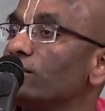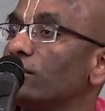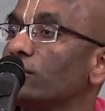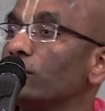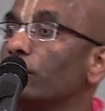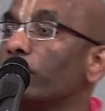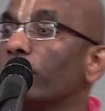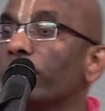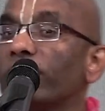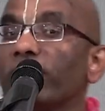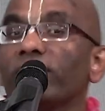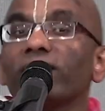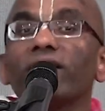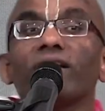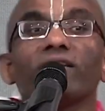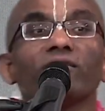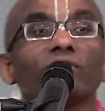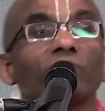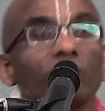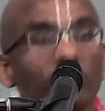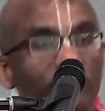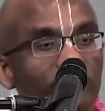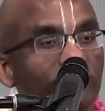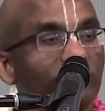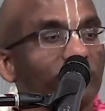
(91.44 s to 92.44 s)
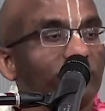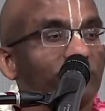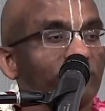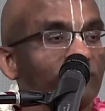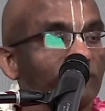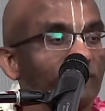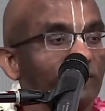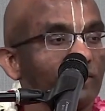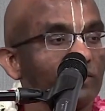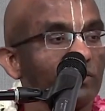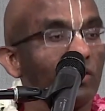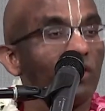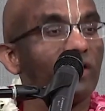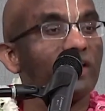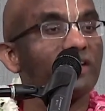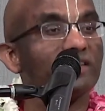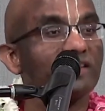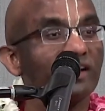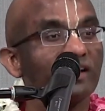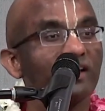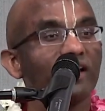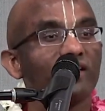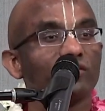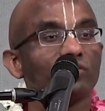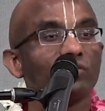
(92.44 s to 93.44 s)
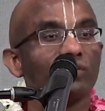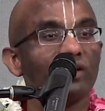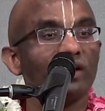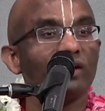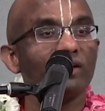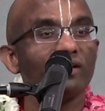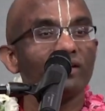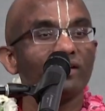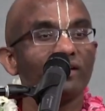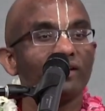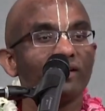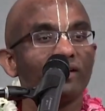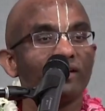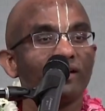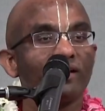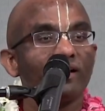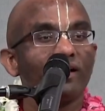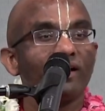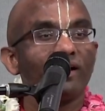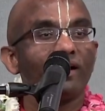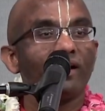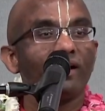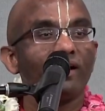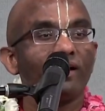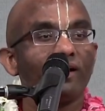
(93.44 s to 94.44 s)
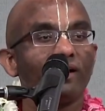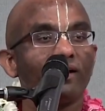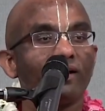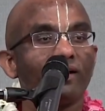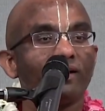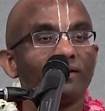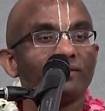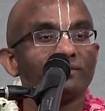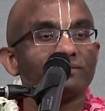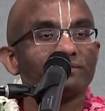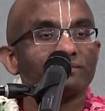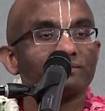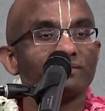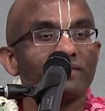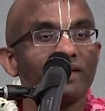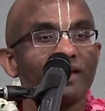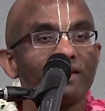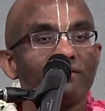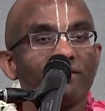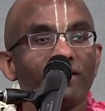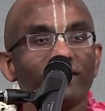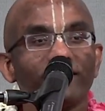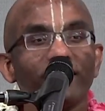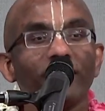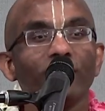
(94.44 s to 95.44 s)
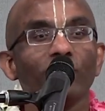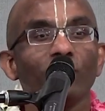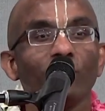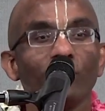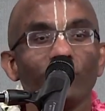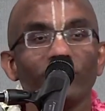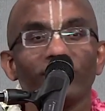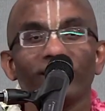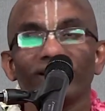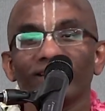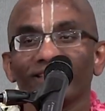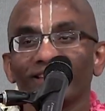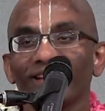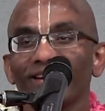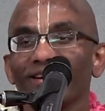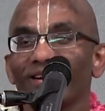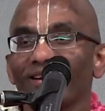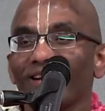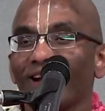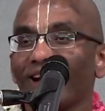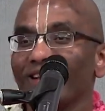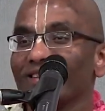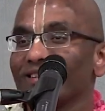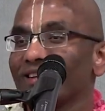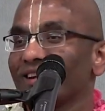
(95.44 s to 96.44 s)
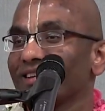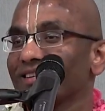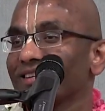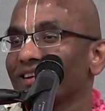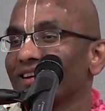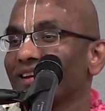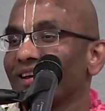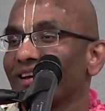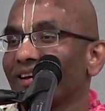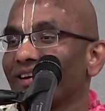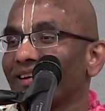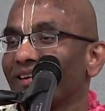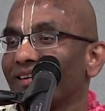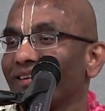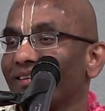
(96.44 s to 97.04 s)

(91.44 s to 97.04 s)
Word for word: but to protect an asura. Not exactly asura. Uh, if I tell who it is, then the answer is clear.